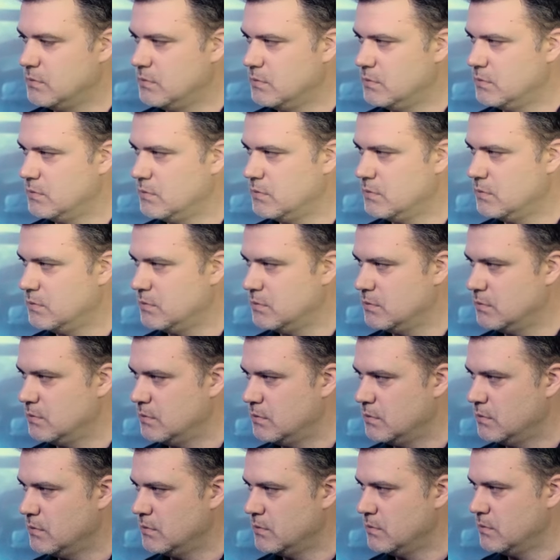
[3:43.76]

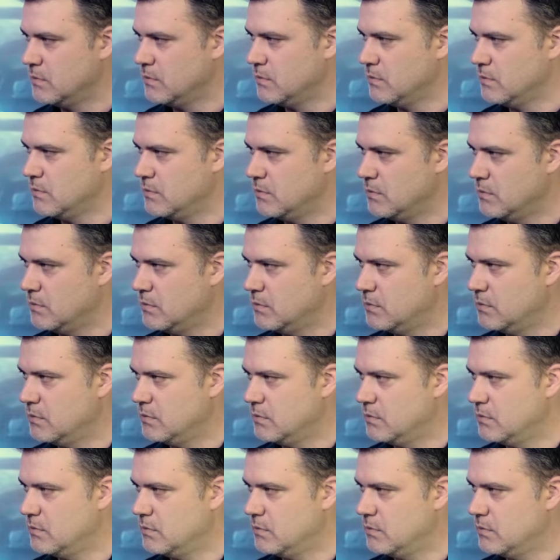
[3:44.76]

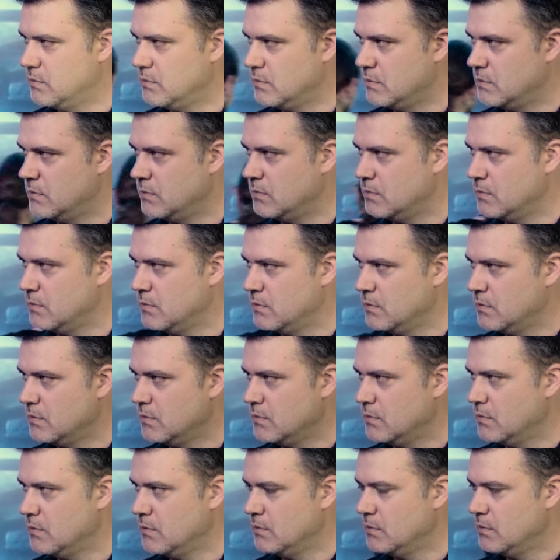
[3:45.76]

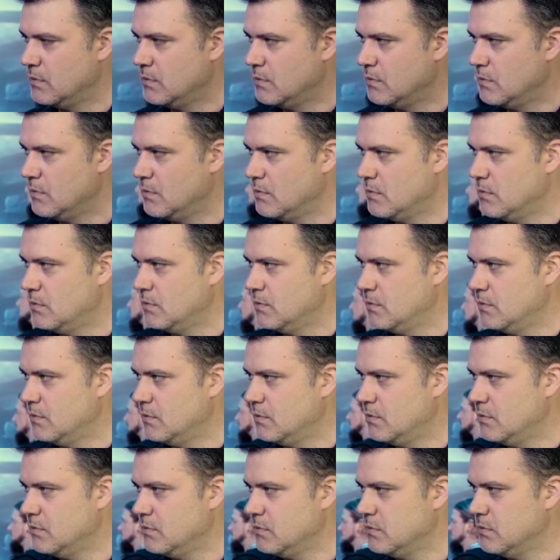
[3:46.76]

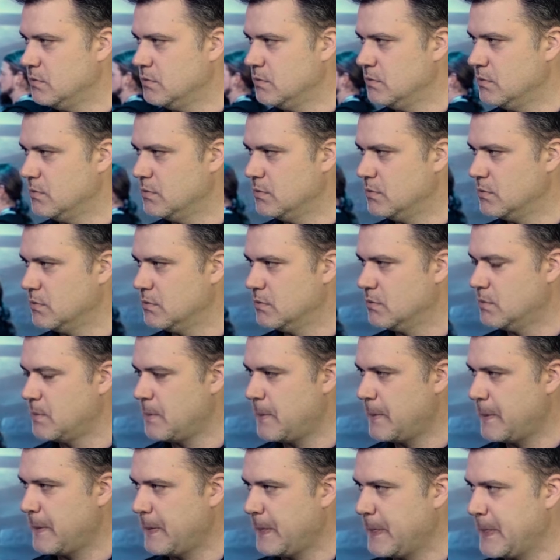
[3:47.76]

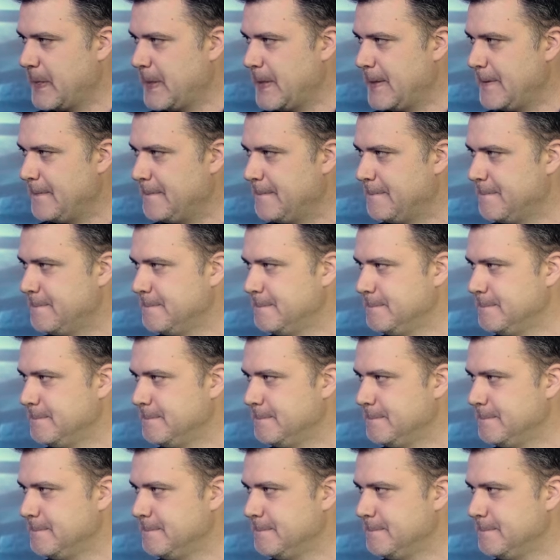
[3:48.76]
No words are spoken by the person on screen.